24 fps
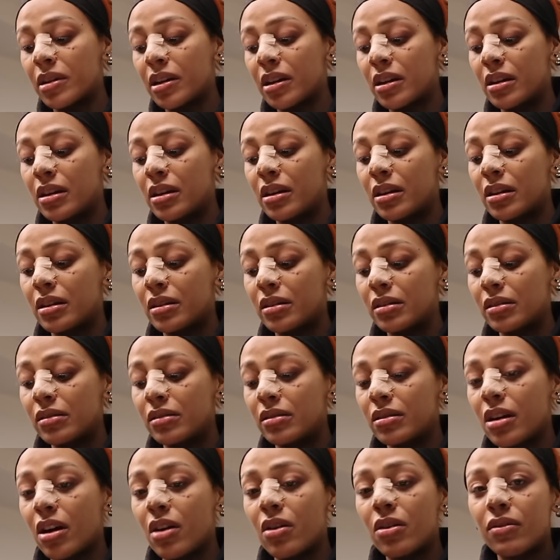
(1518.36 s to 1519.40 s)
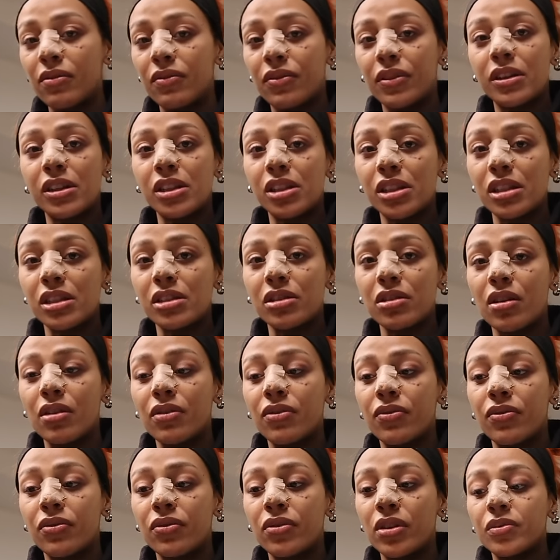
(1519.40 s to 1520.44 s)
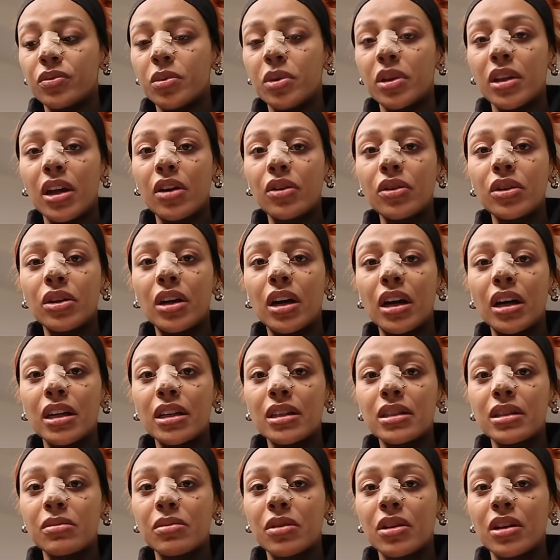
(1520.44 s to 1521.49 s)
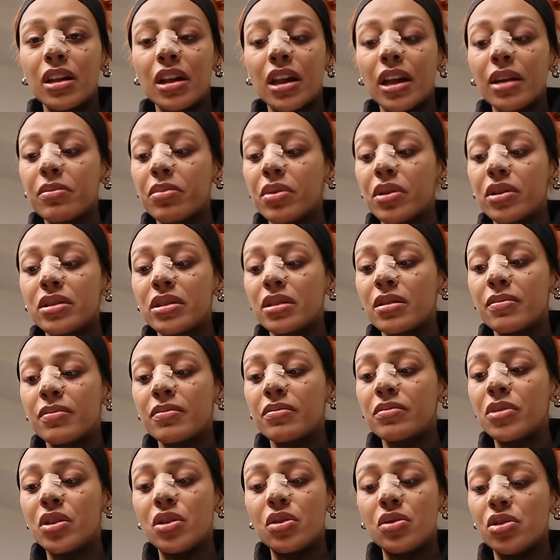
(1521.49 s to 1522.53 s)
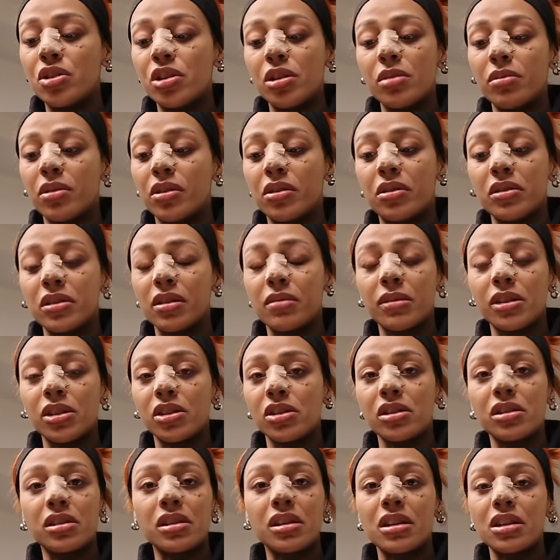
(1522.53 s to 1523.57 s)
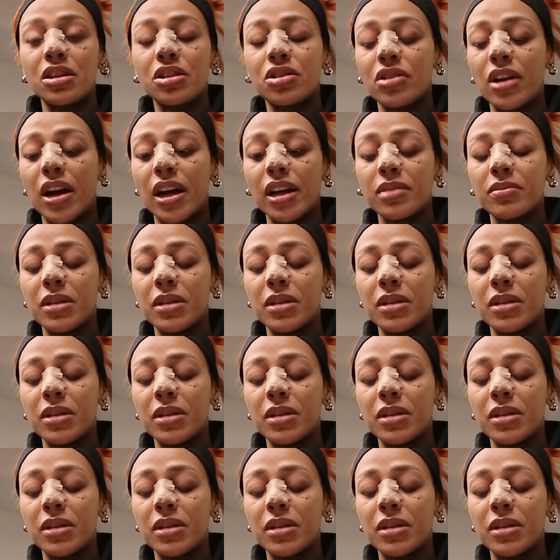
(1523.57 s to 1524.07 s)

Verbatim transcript: gonna go and finish this off without you guys. I'm gonna like put some YouTube on or something just to distract